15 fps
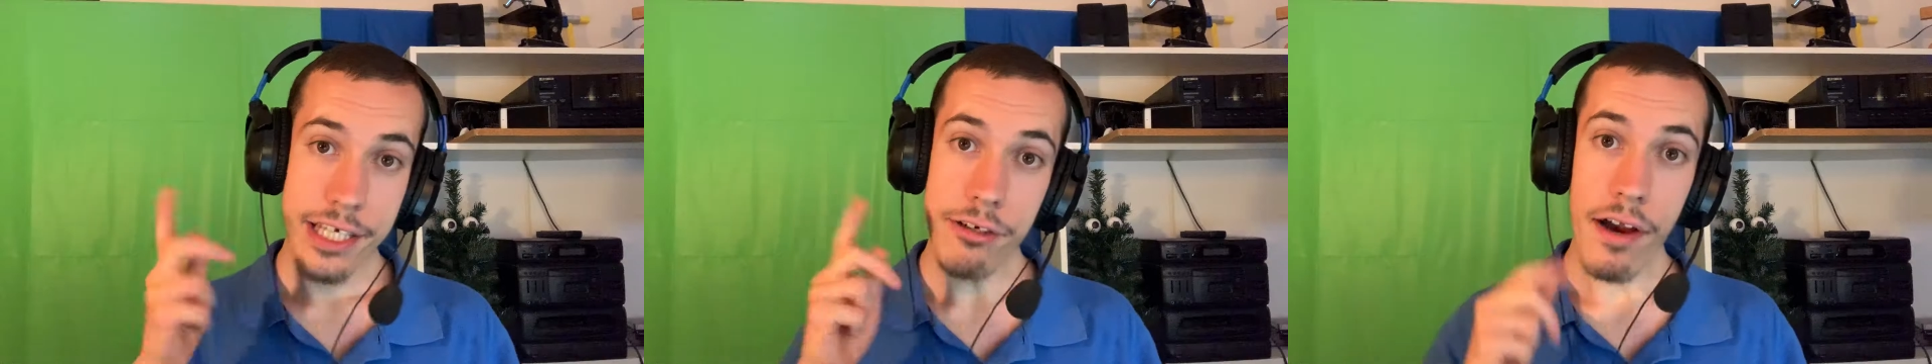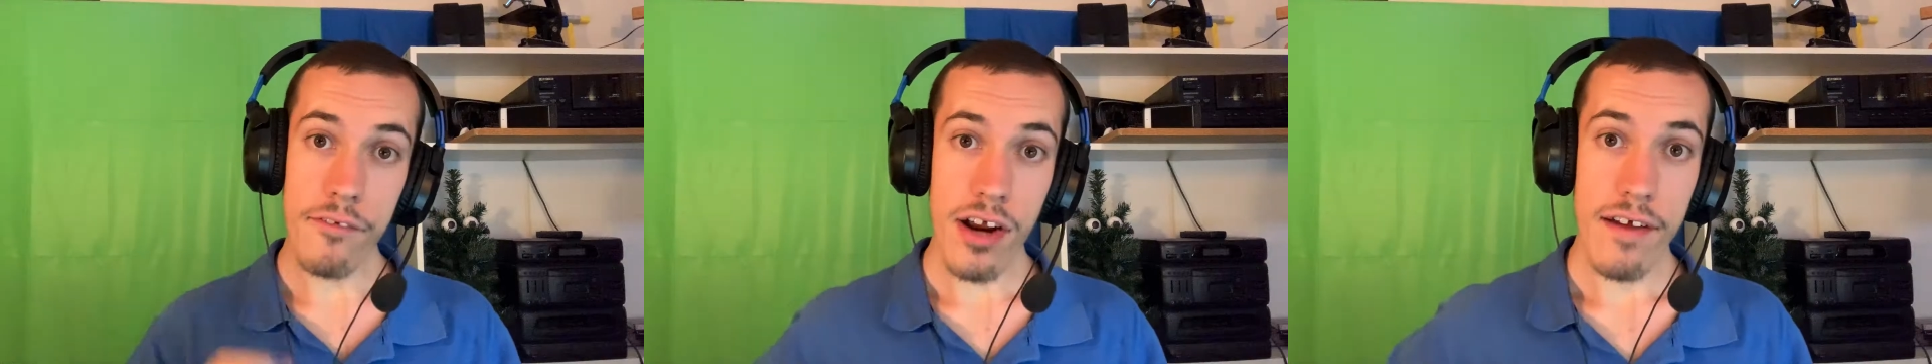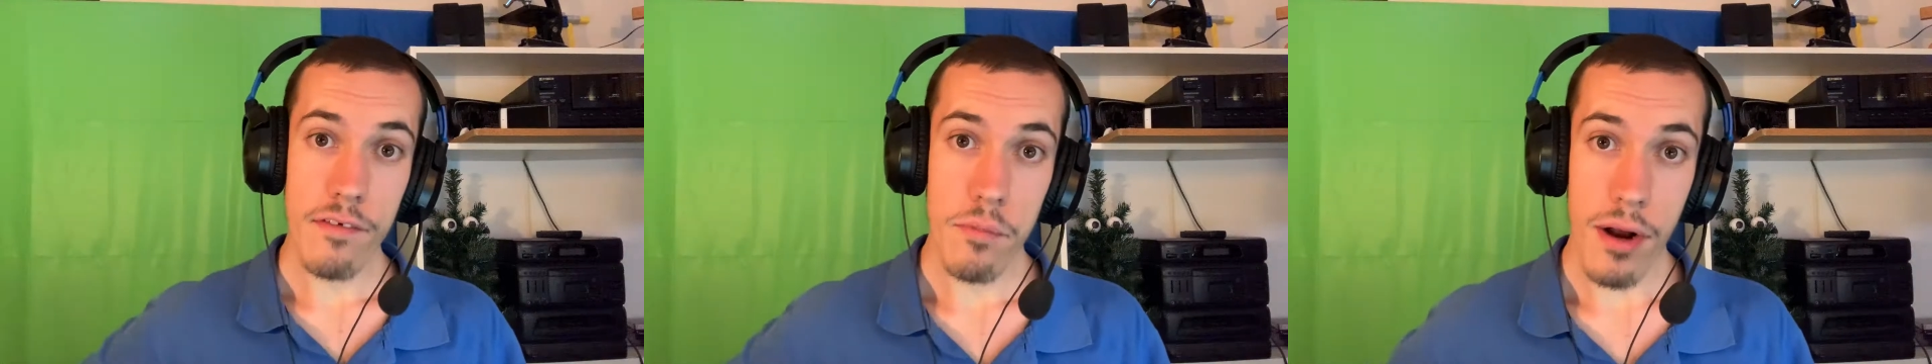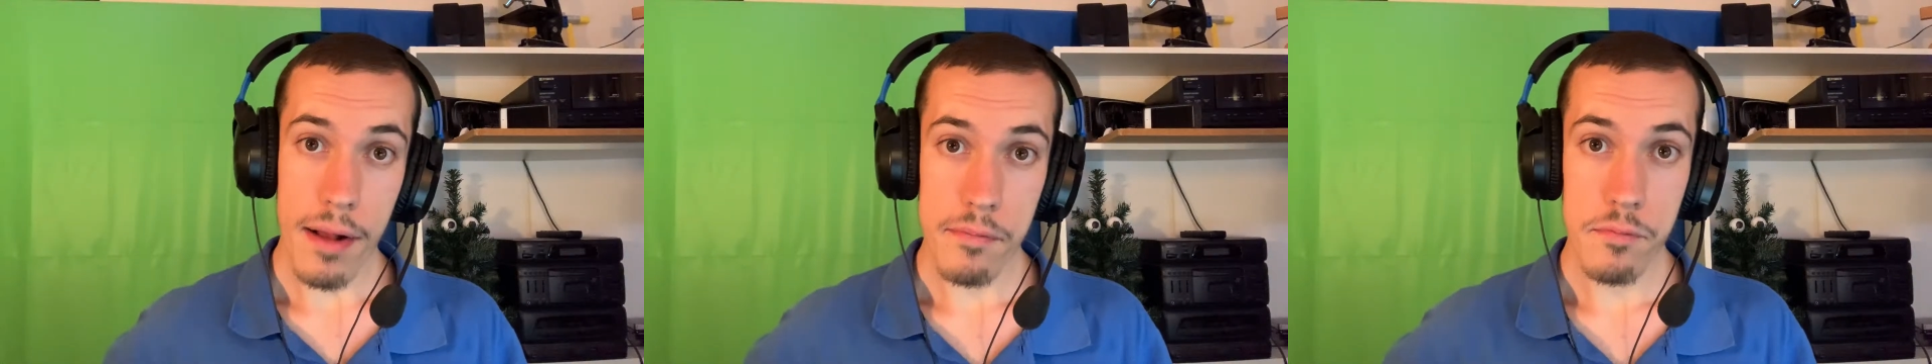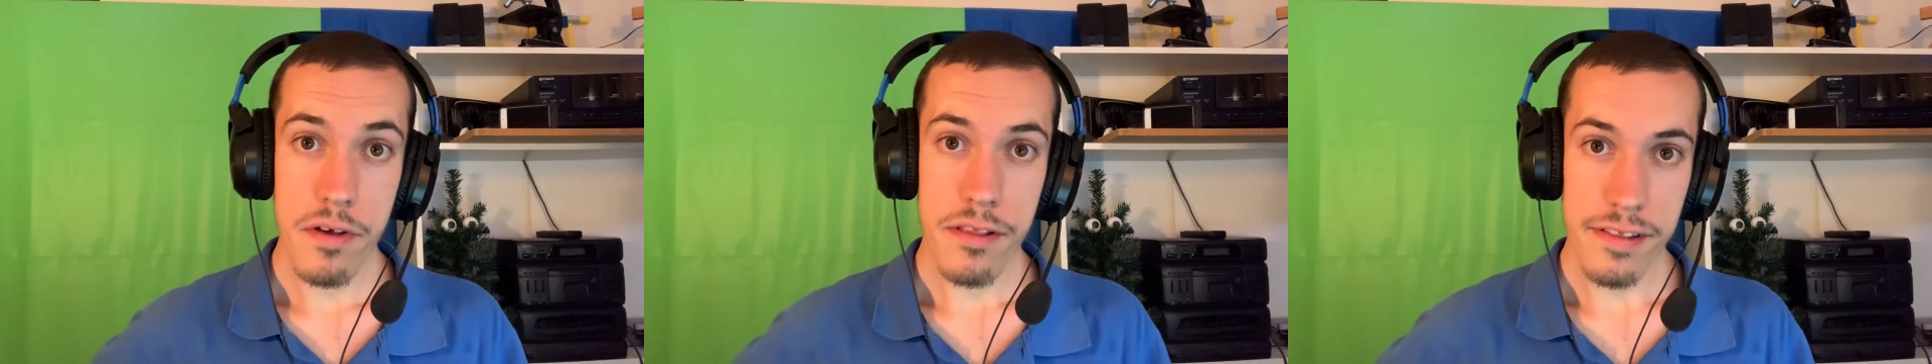you ever have a
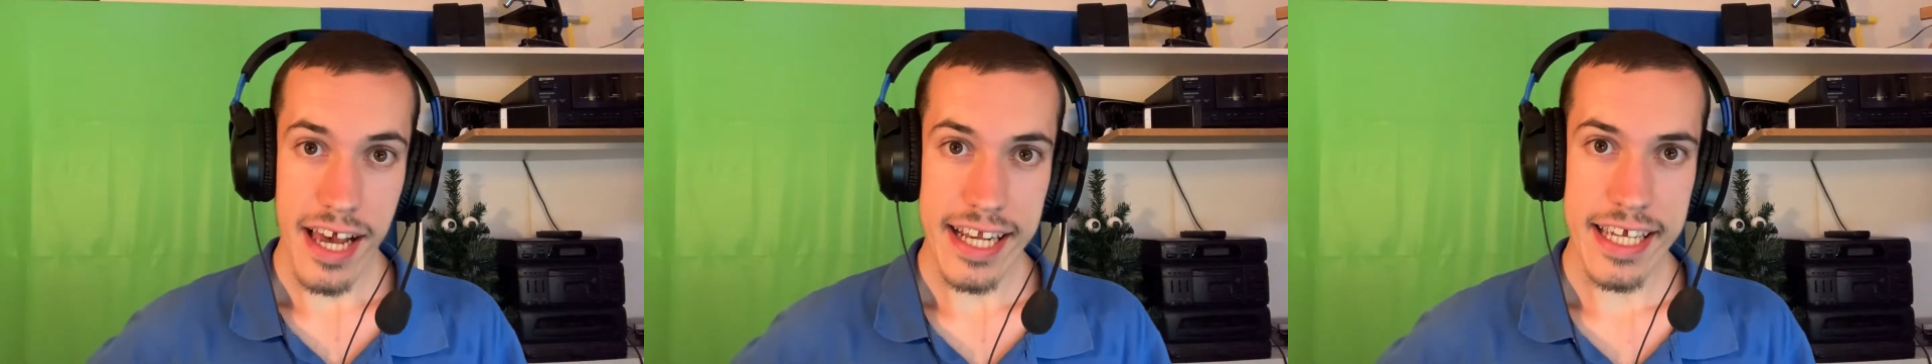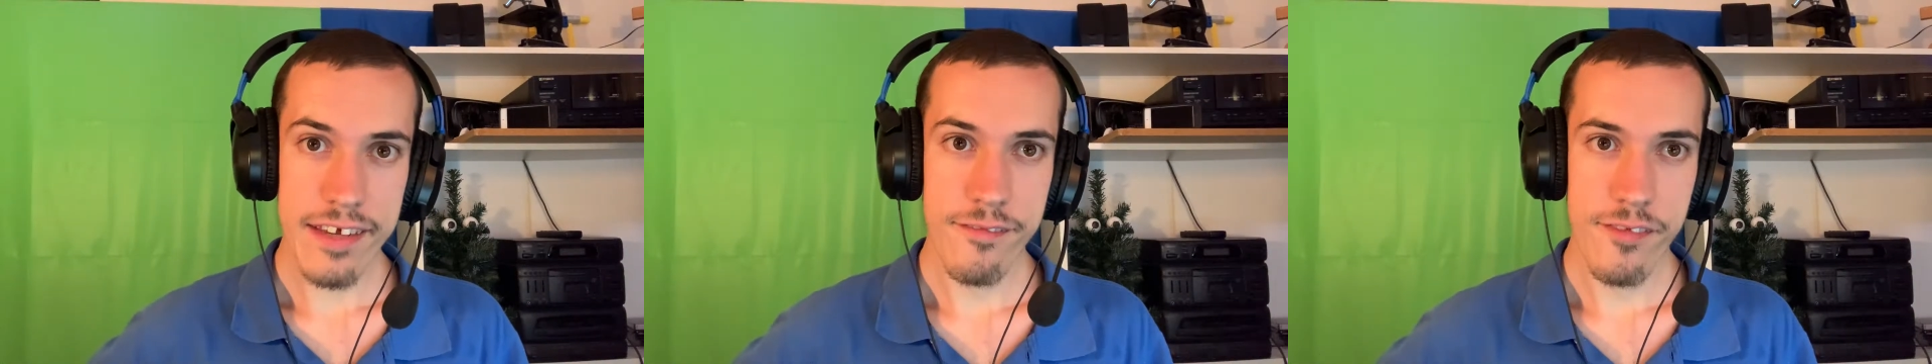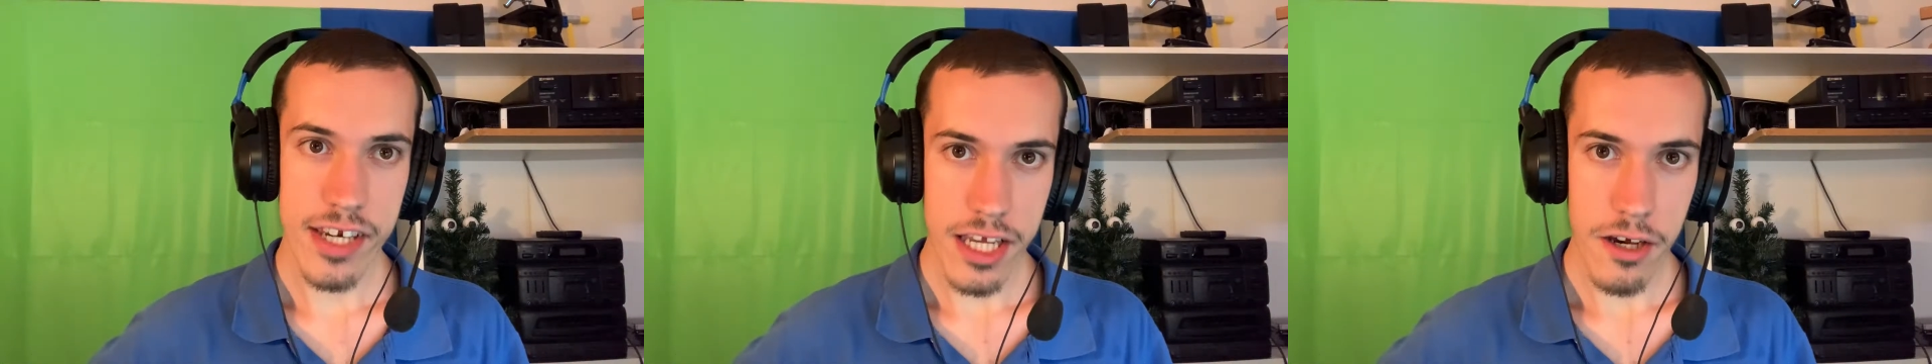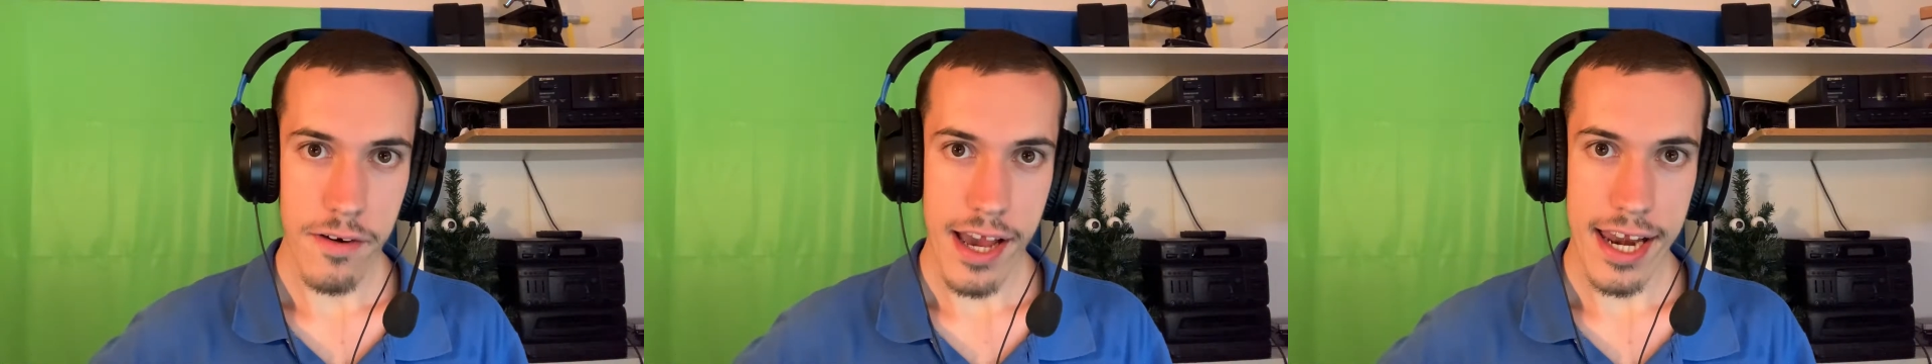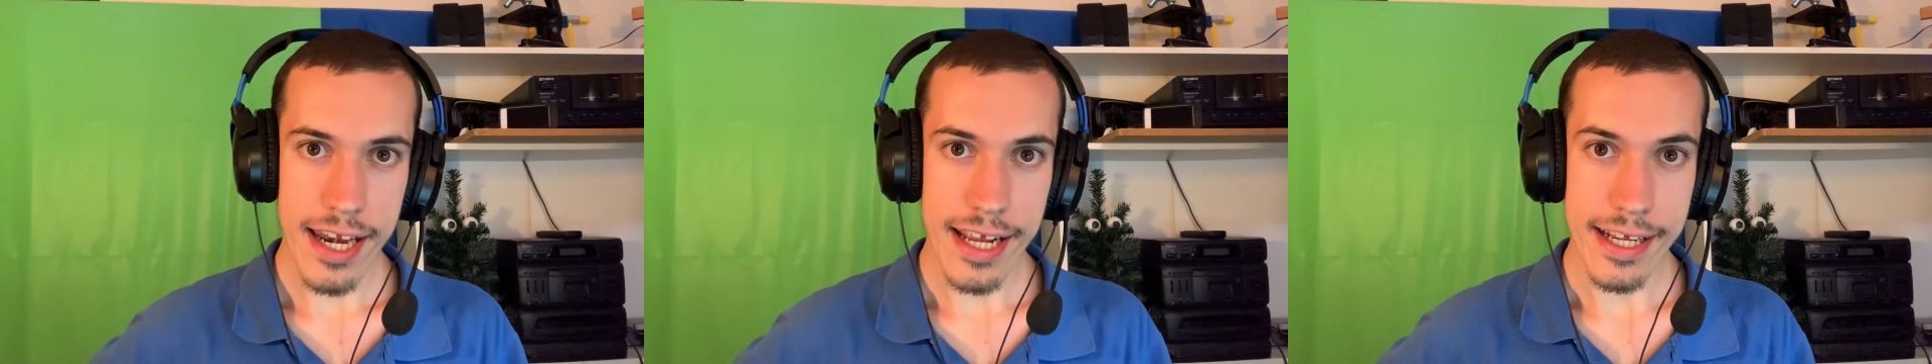problem with laggy video
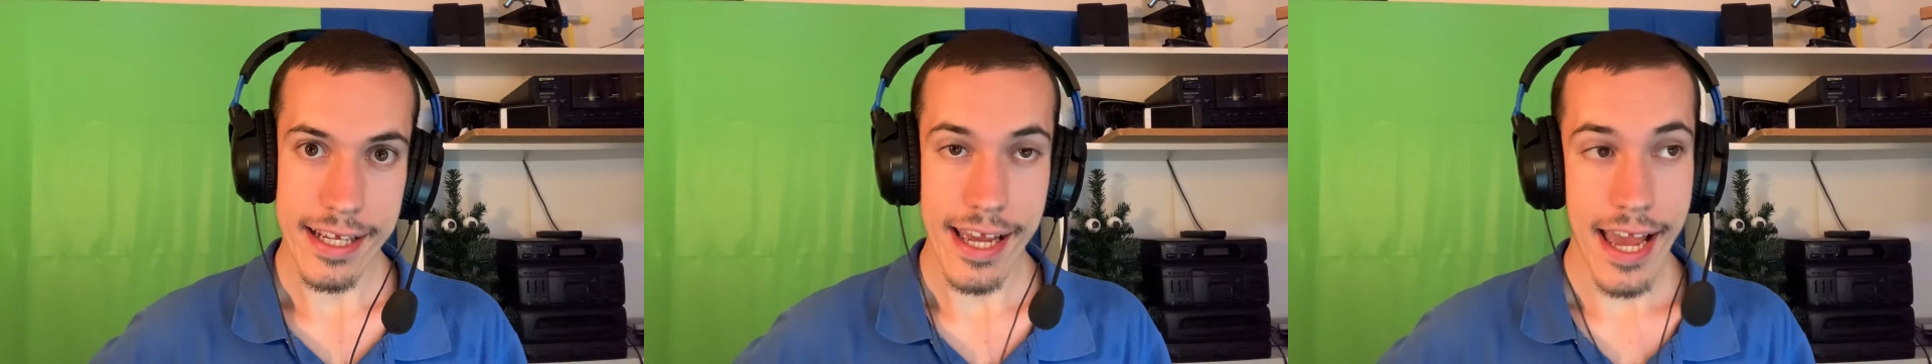editing